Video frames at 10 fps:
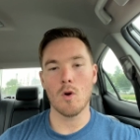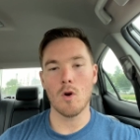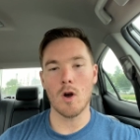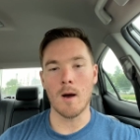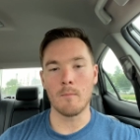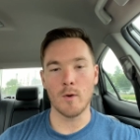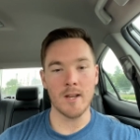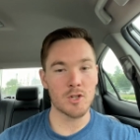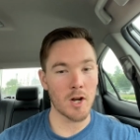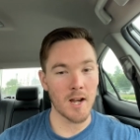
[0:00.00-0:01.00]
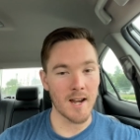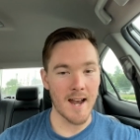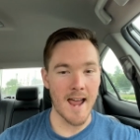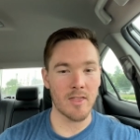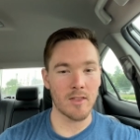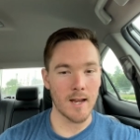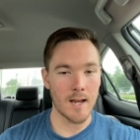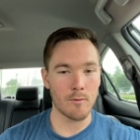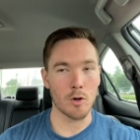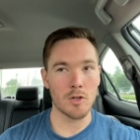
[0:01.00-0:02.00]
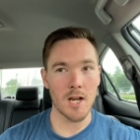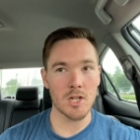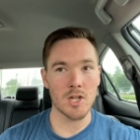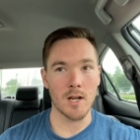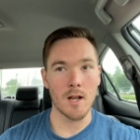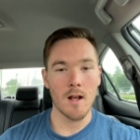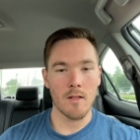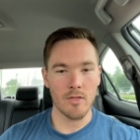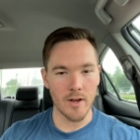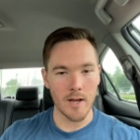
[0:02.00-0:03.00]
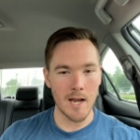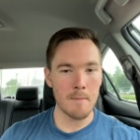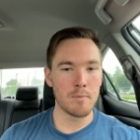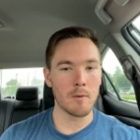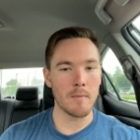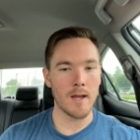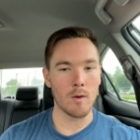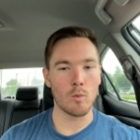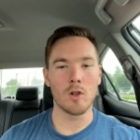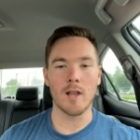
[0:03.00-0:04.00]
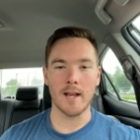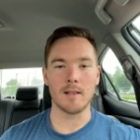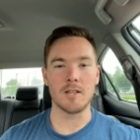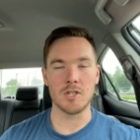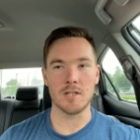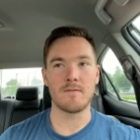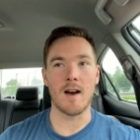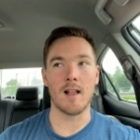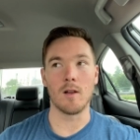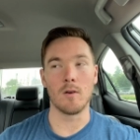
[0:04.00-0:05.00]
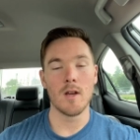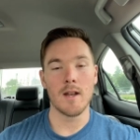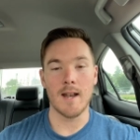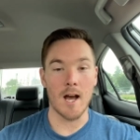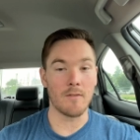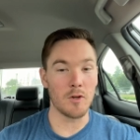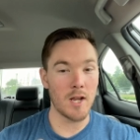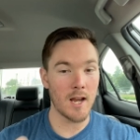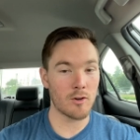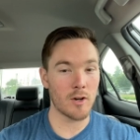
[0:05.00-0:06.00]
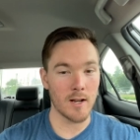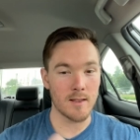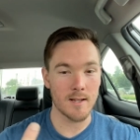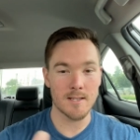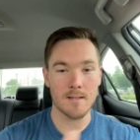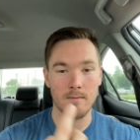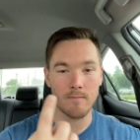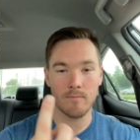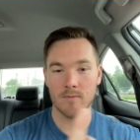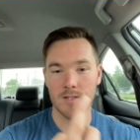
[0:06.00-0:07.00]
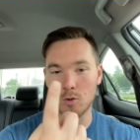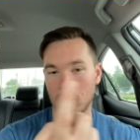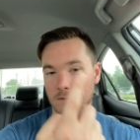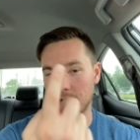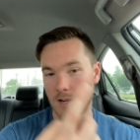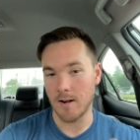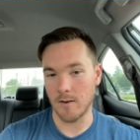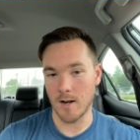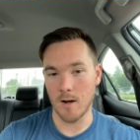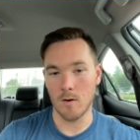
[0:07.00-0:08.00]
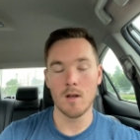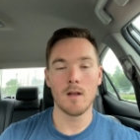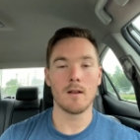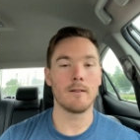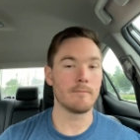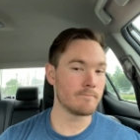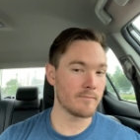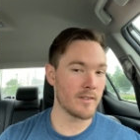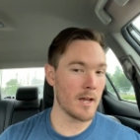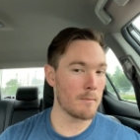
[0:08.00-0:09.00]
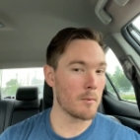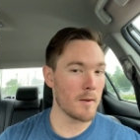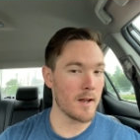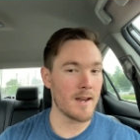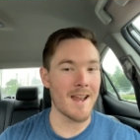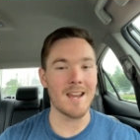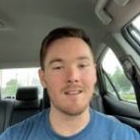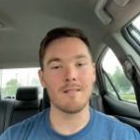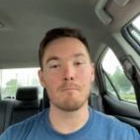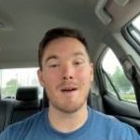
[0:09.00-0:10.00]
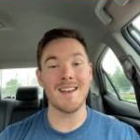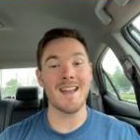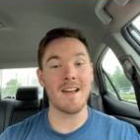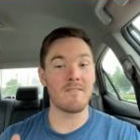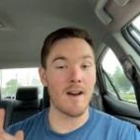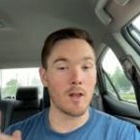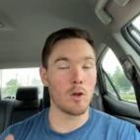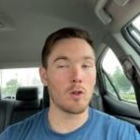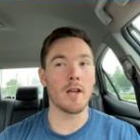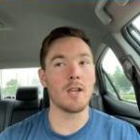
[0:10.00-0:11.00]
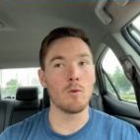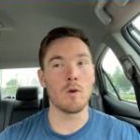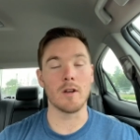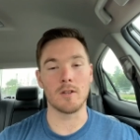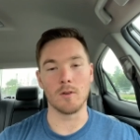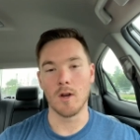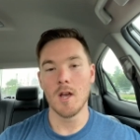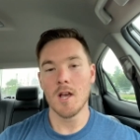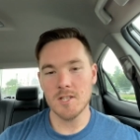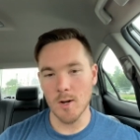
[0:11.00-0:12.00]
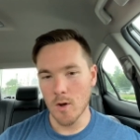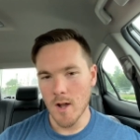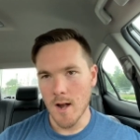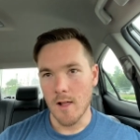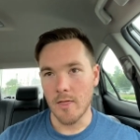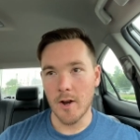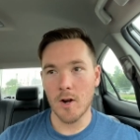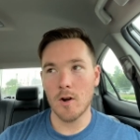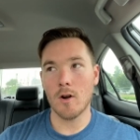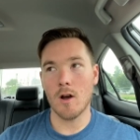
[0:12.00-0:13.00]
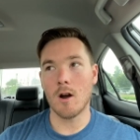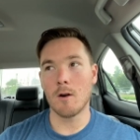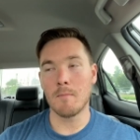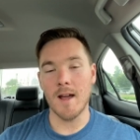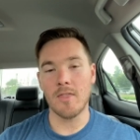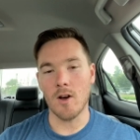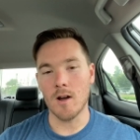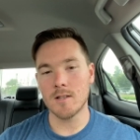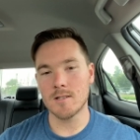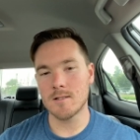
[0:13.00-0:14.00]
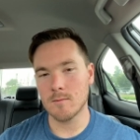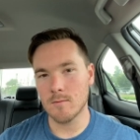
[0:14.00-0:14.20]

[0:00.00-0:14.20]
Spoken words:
in training an athlete in rotation, the implement will likely just follow. Now, if you can't create this sort of scenario, the implement might not follow like you want it to. So there are my thoughts